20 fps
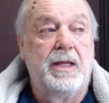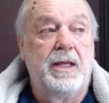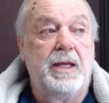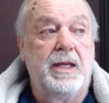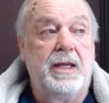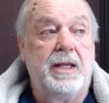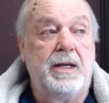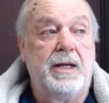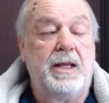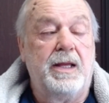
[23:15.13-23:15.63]

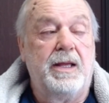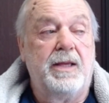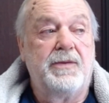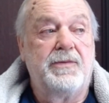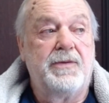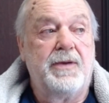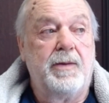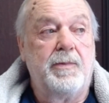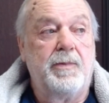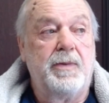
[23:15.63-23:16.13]
And as
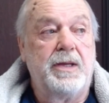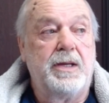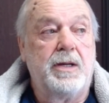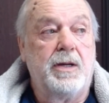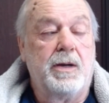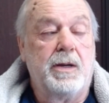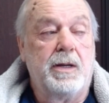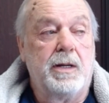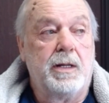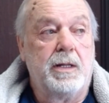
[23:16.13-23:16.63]
I
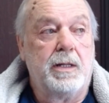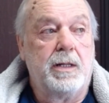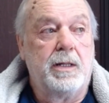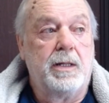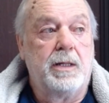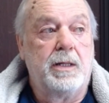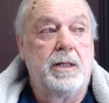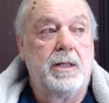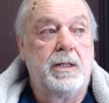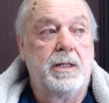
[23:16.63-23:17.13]
recall,
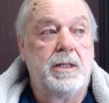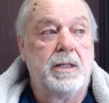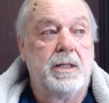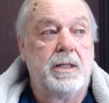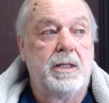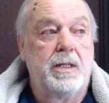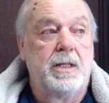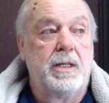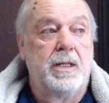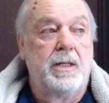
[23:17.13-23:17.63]

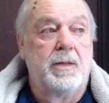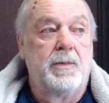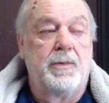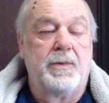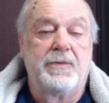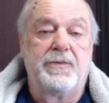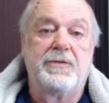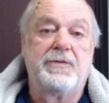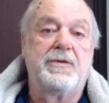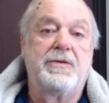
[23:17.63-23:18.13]
what's
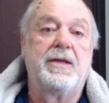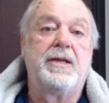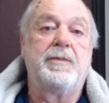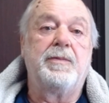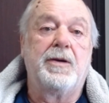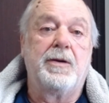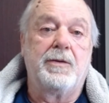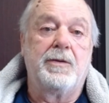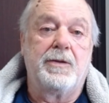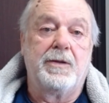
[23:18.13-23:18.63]
his name
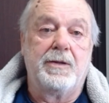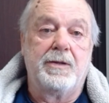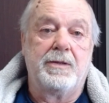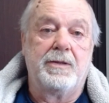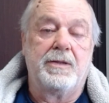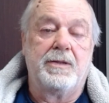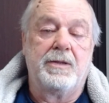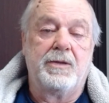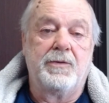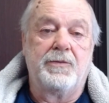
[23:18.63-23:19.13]
there?
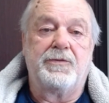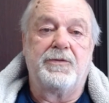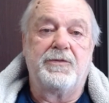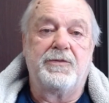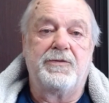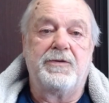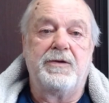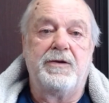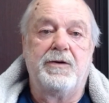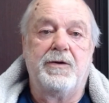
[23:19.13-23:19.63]
Who's the
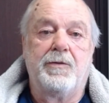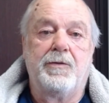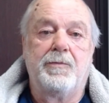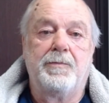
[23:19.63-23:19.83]
CEO?